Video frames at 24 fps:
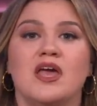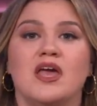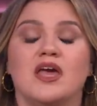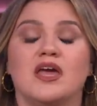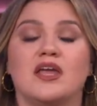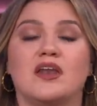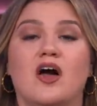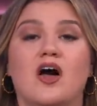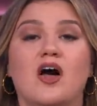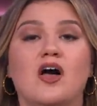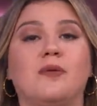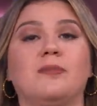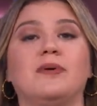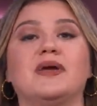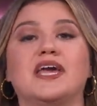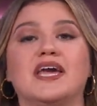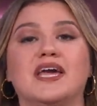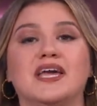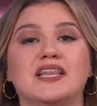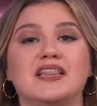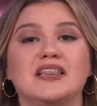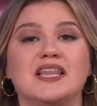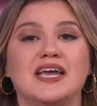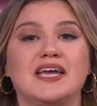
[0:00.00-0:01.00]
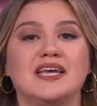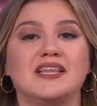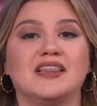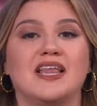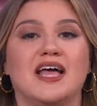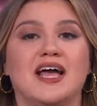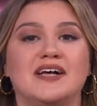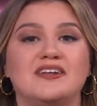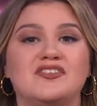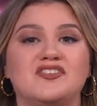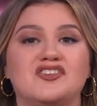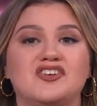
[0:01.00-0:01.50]
It all began late
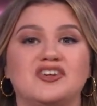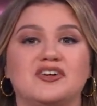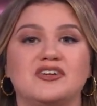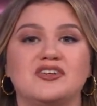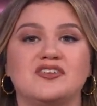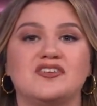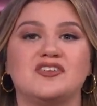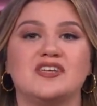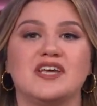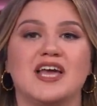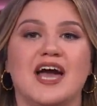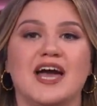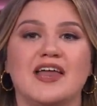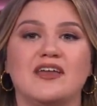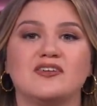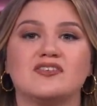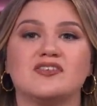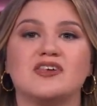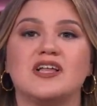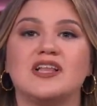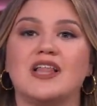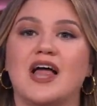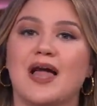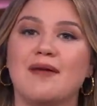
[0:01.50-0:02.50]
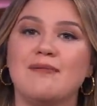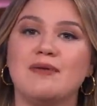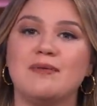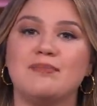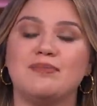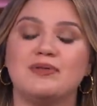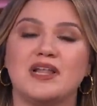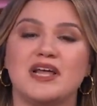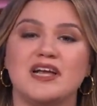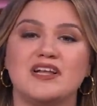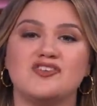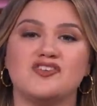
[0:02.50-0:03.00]
last year at Seattle's Climate
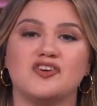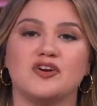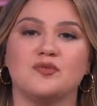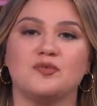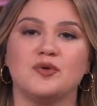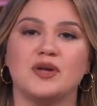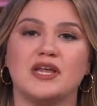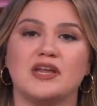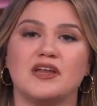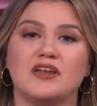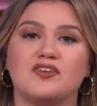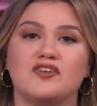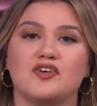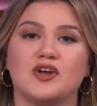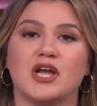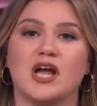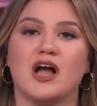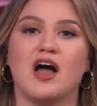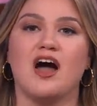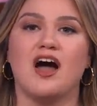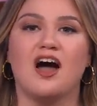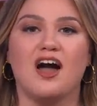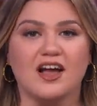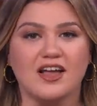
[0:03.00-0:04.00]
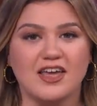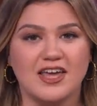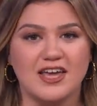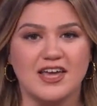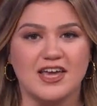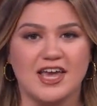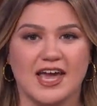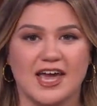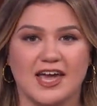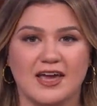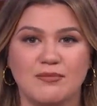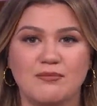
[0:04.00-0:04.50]
Pledge Arena during a hockey
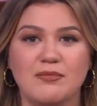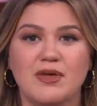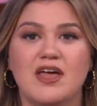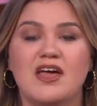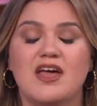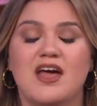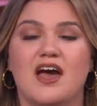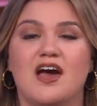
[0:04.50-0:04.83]
game.